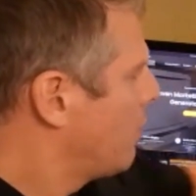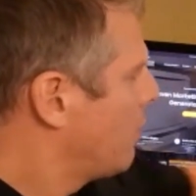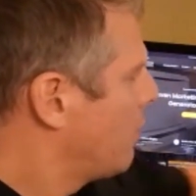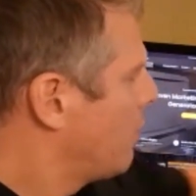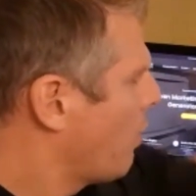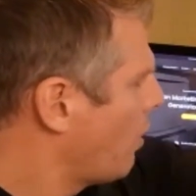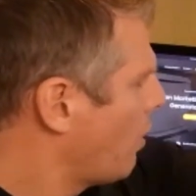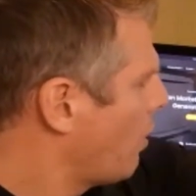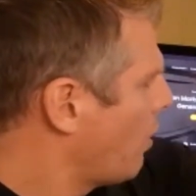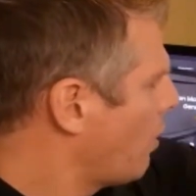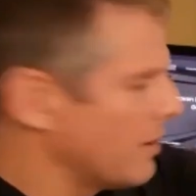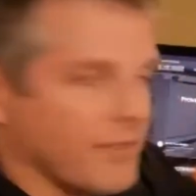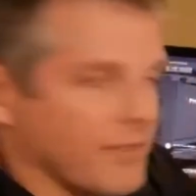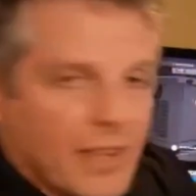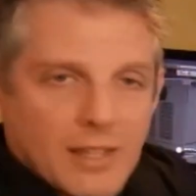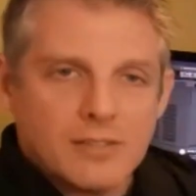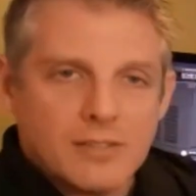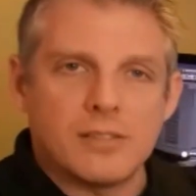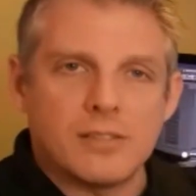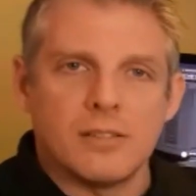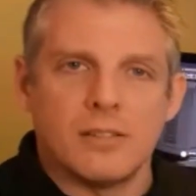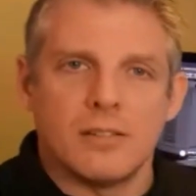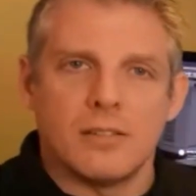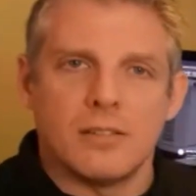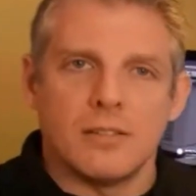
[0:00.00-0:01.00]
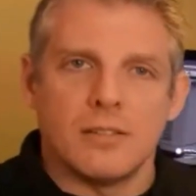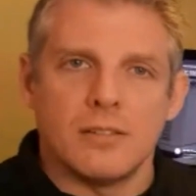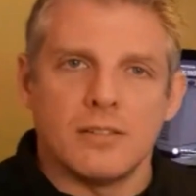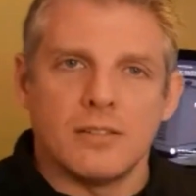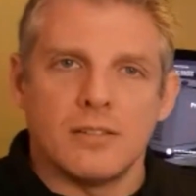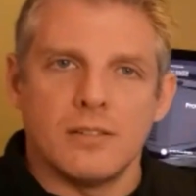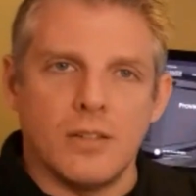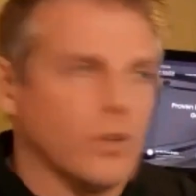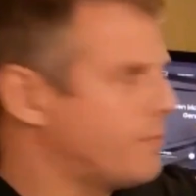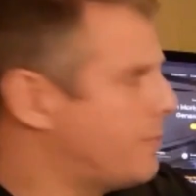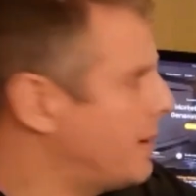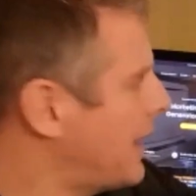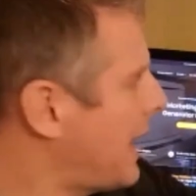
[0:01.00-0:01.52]
all of this?
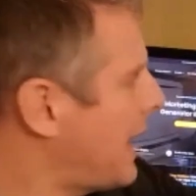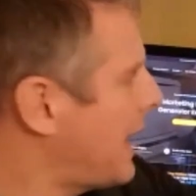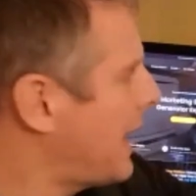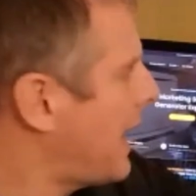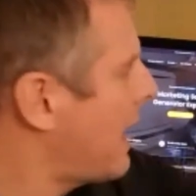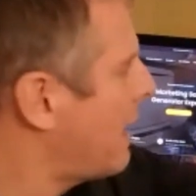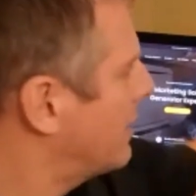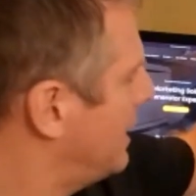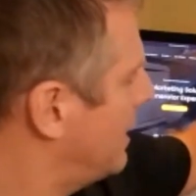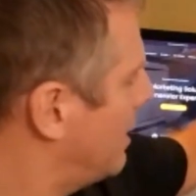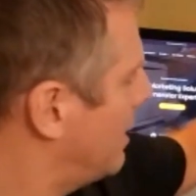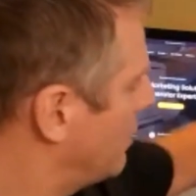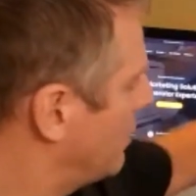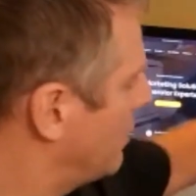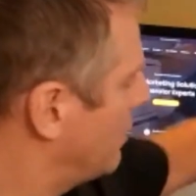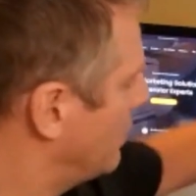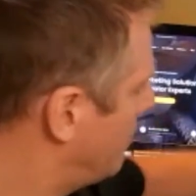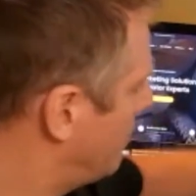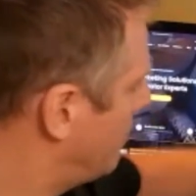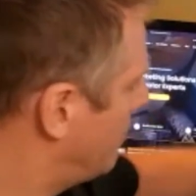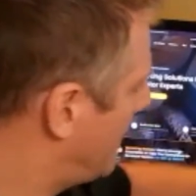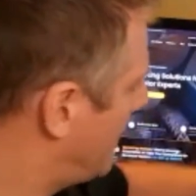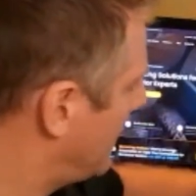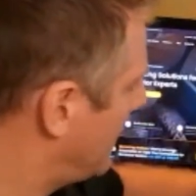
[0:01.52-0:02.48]
You've been out here, you've